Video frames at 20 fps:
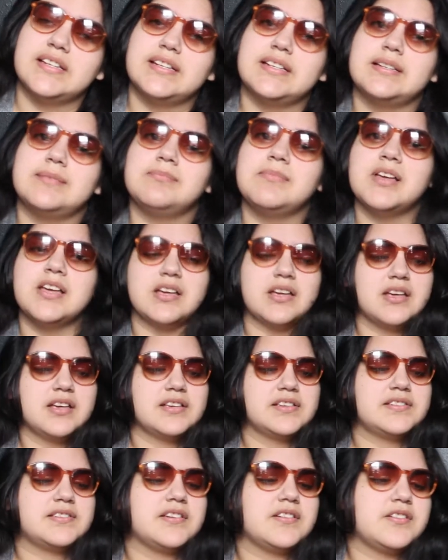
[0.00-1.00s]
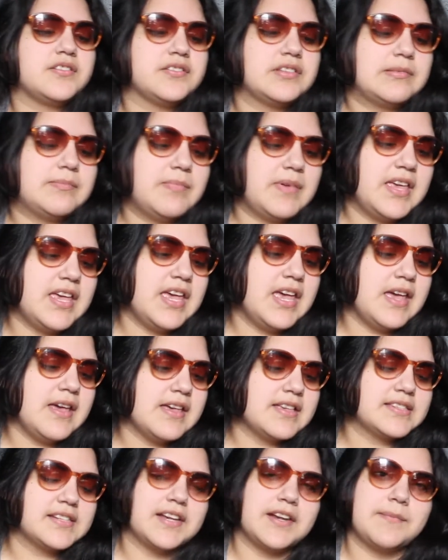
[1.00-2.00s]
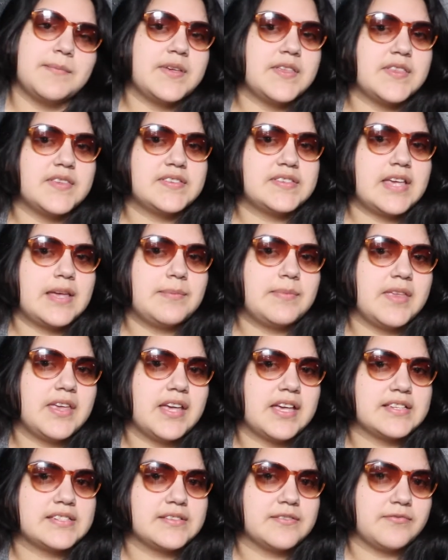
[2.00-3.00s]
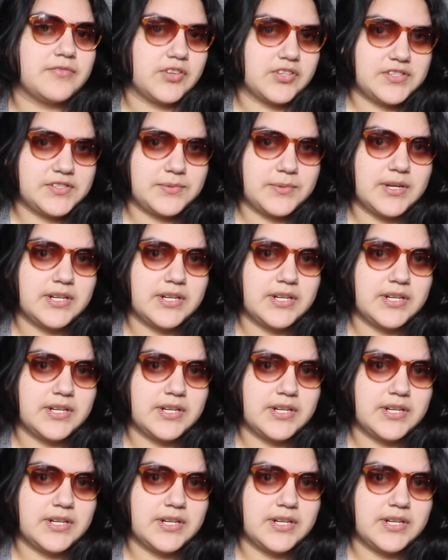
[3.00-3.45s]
time. So the B is going to be the same thing as the first